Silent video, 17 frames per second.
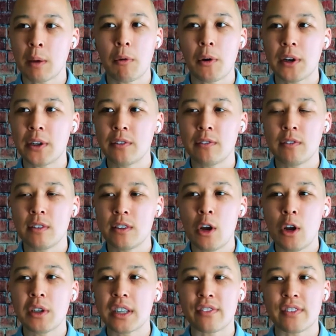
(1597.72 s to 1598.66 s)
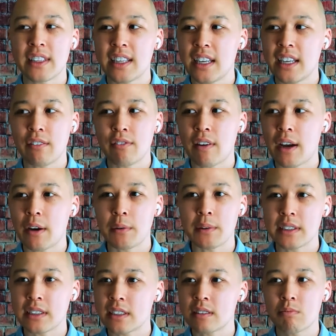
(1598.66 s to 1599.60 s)
someone no different than if
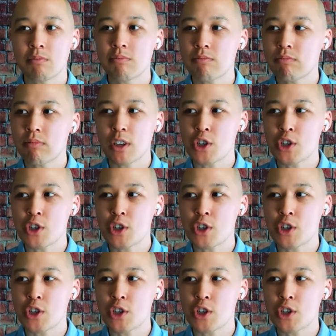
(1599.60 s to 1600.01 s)
I was